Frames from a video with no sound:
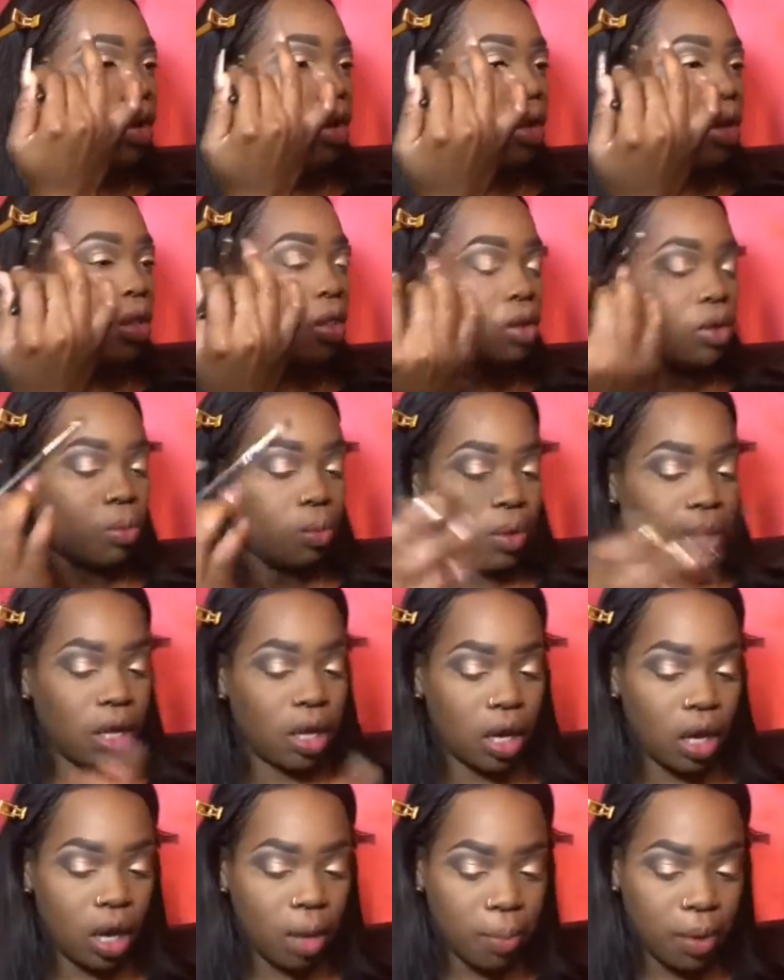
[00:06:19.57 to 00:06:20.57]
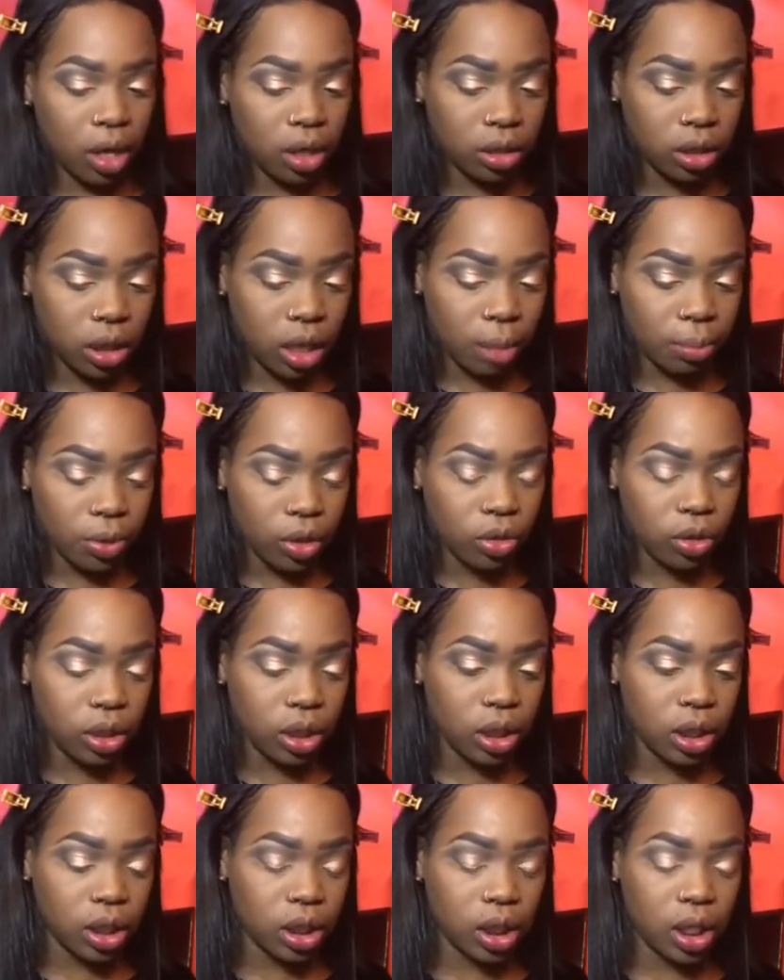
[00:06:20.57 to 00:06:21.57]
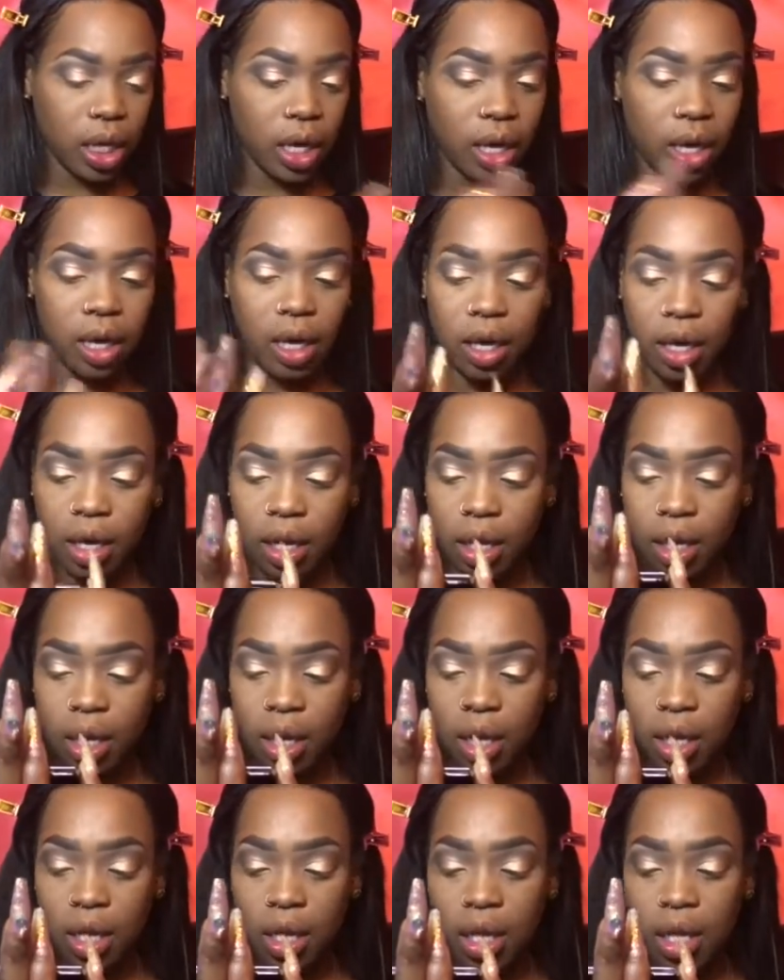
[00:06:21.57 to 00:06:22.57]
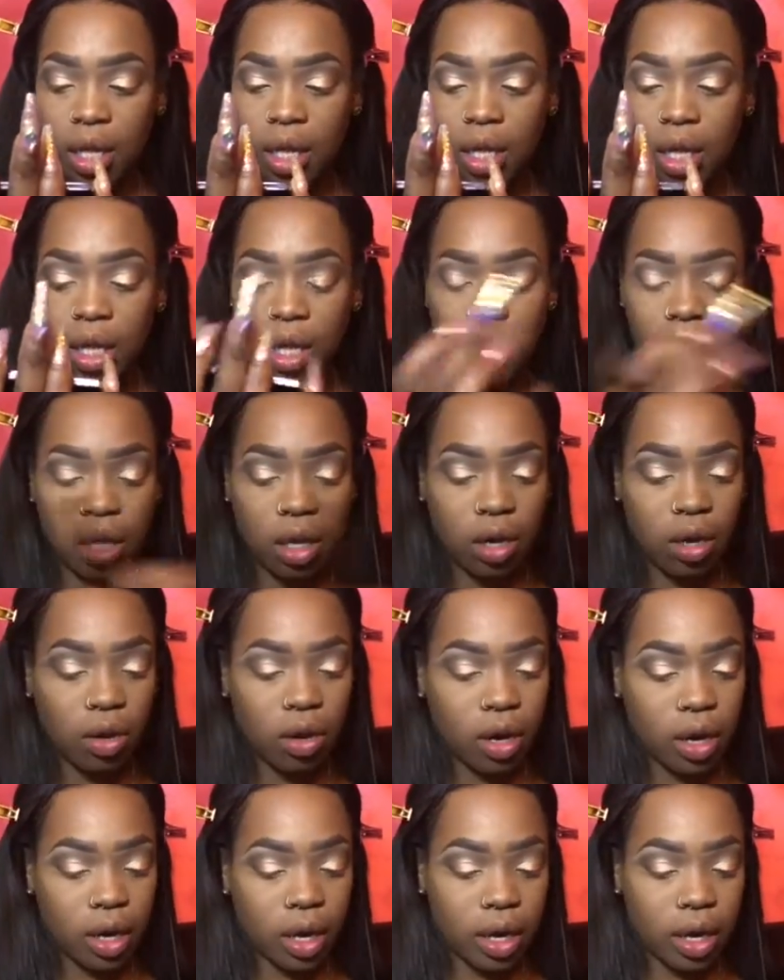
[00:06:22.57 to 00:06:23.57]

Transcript: a little bit. And I'm using the shade in the dark,